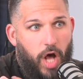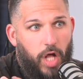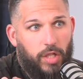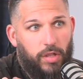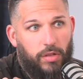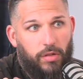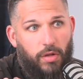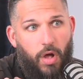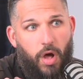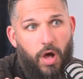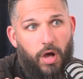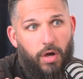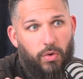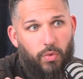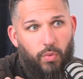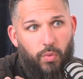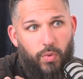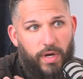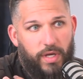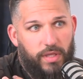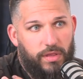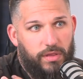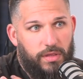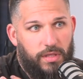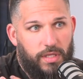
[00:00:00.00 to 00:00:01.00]
along
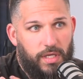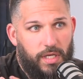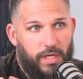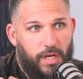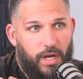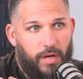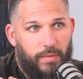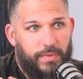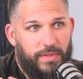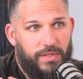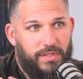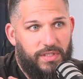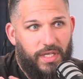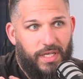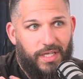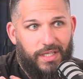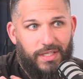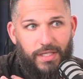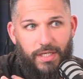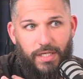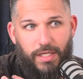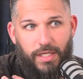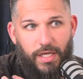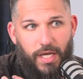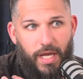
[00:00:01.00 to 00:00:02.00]
with the numbing,
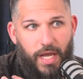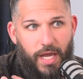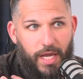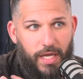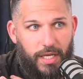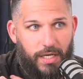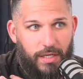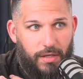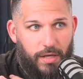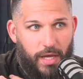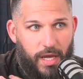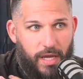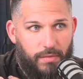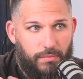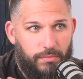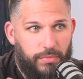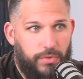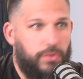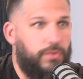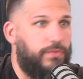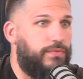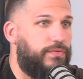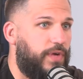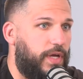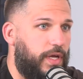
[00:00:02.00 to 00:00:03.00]
tingling, and
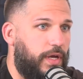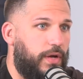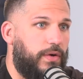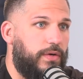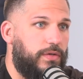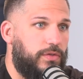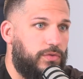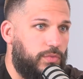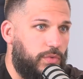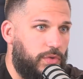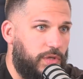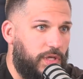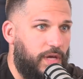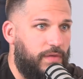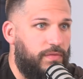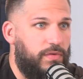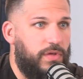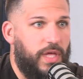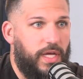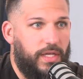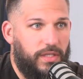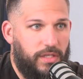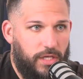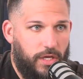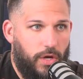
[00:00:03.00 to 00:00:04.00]
blue fingers, will give
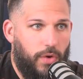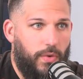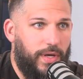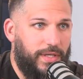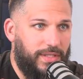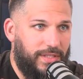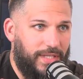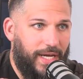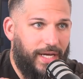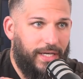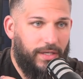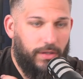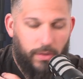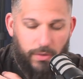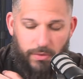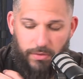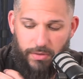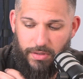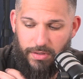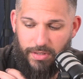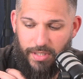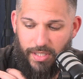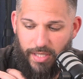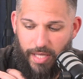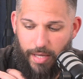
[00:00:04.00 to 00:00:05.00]
you that TOS
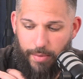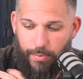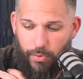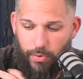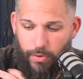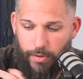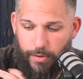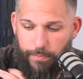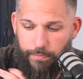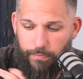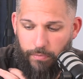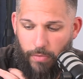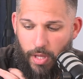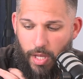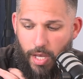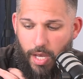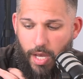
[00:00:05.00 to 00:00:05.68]
diagnosis at that point.